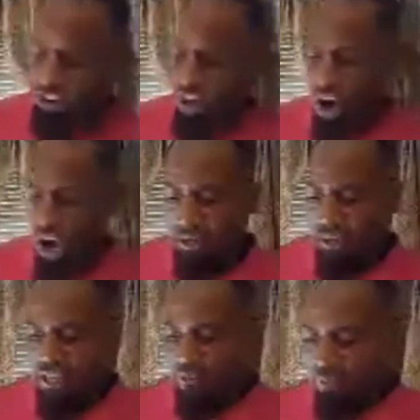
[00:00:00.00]
joy
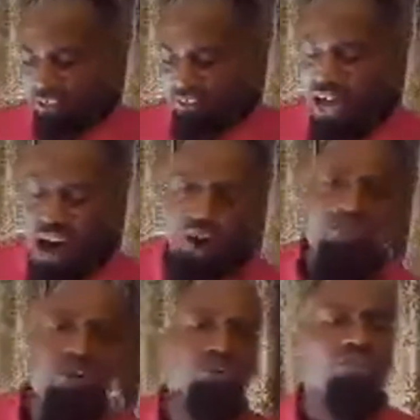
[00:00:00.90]
because all
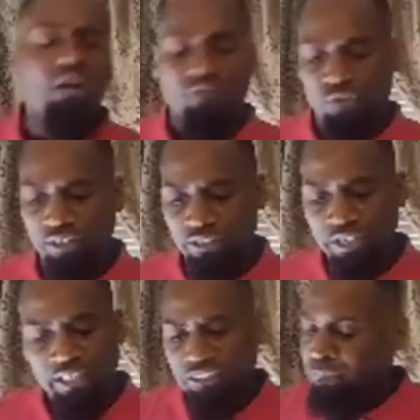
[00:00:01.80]
your suffering
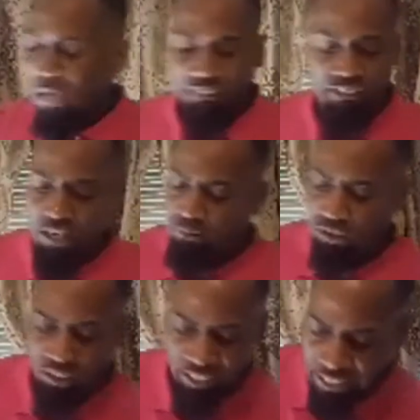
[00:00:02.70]
is about to come
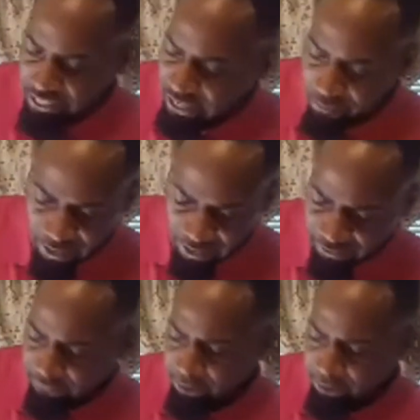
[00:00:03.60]
to an end. Amen.